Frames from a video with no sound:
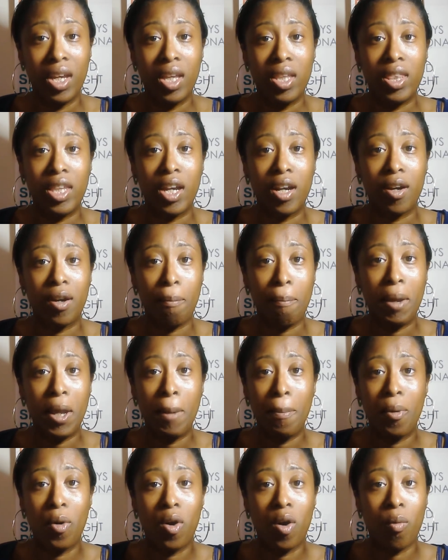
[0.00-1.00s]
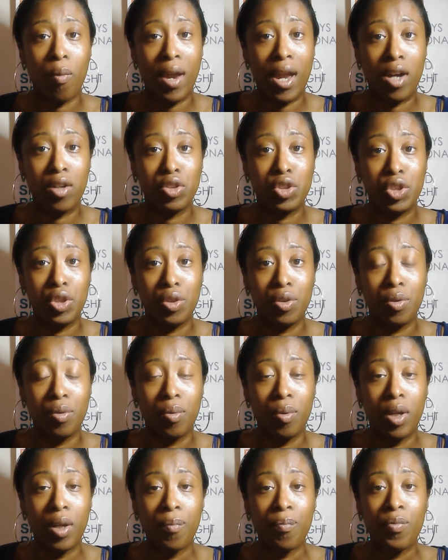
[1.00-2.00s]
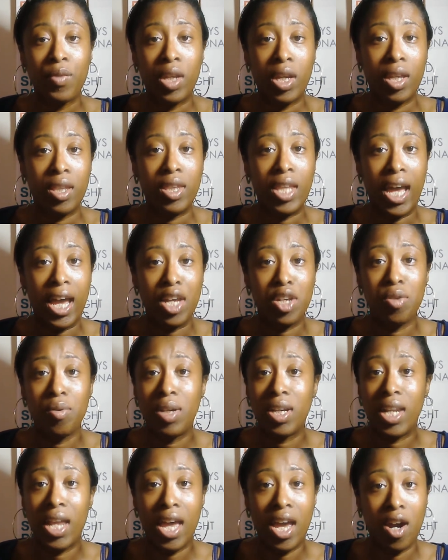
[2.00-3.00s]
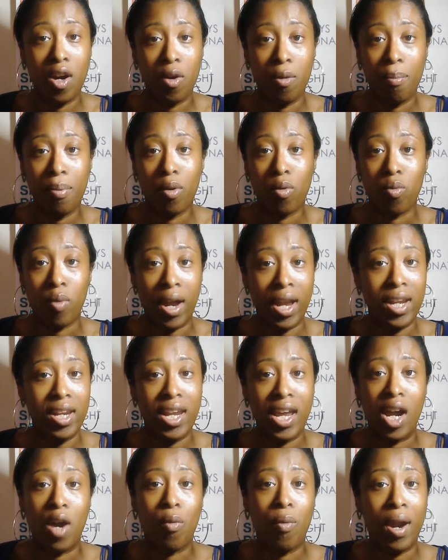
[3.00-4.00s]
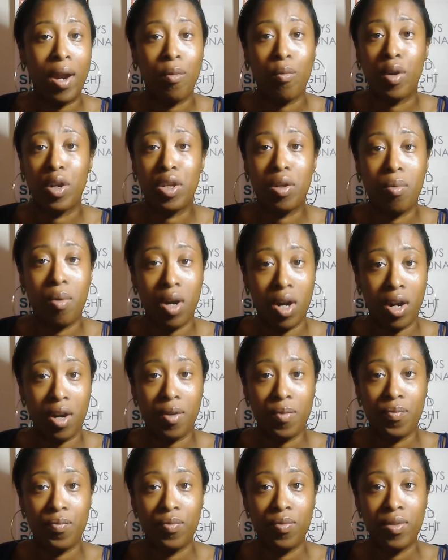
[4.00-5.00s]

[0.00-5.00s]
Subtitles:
There are people around you that you can help right now, right where you are.